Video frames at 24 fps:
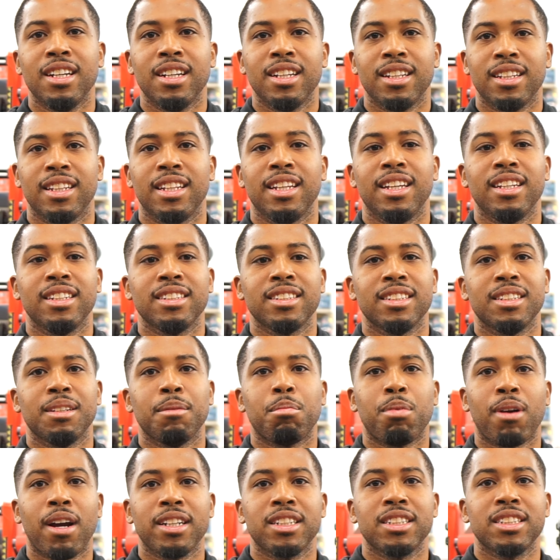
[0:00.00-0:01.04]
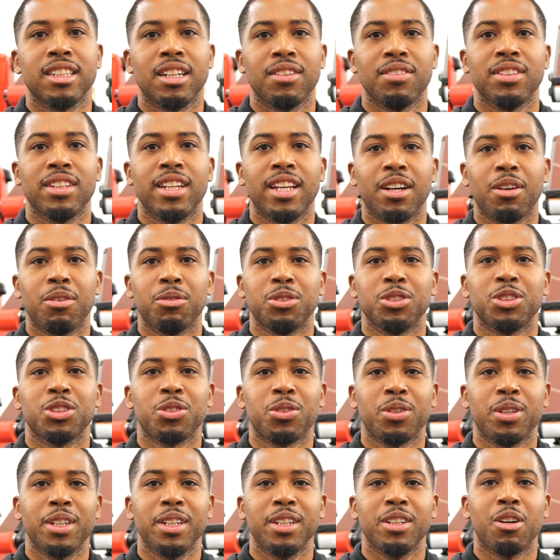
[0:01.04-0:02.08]
links and the prices, everything on the
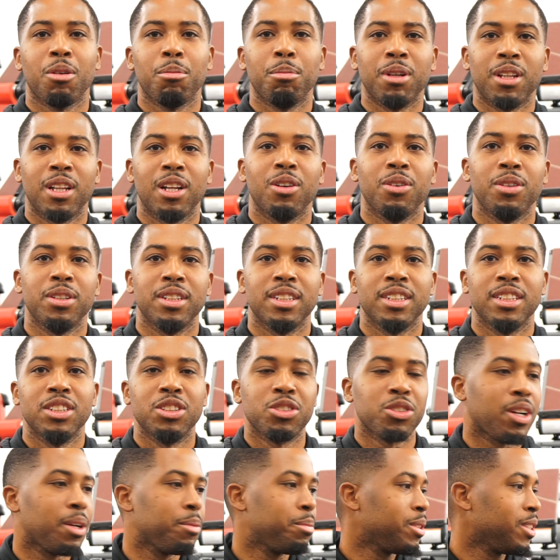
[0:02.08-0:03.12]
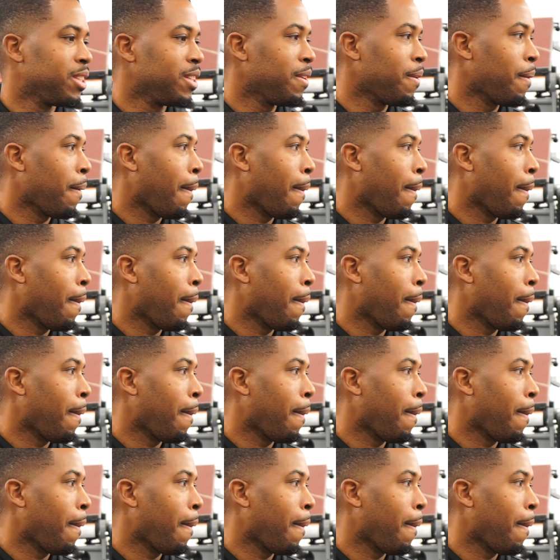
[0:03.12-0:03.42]
screen or below in the description.